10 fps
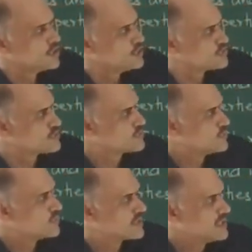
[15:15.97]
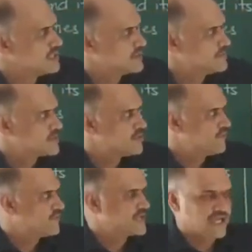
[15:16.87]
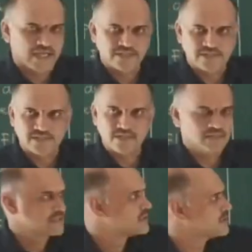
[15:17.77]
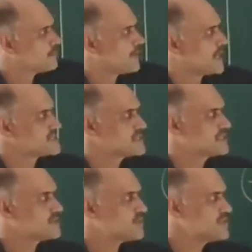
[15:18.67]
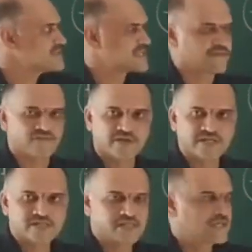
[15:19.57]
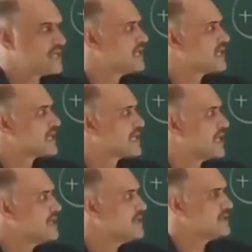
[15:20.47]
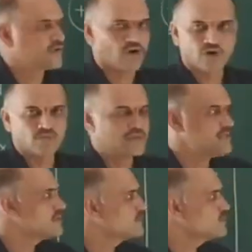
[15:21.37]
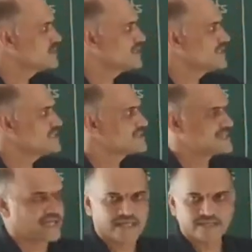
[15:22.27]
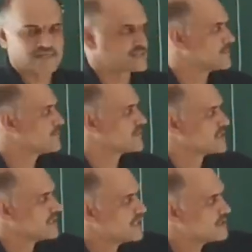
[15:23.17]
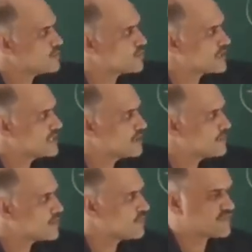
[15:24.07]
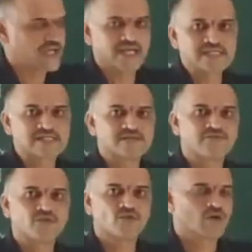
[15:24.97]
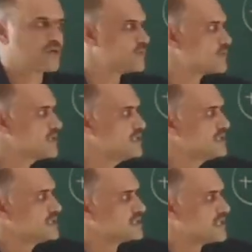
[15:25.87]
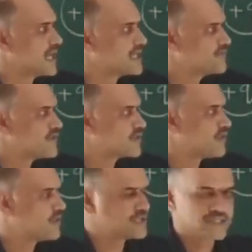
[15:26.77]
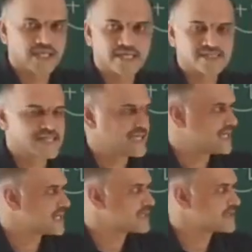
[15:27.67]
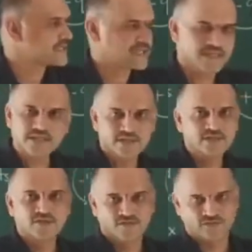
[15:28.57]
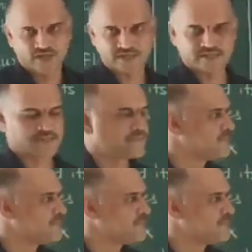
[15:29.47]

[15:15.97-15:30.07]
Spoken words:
So total number of lines passing through a surface held normal to these lines, that total number of lines if you count, that we call it as electric flux.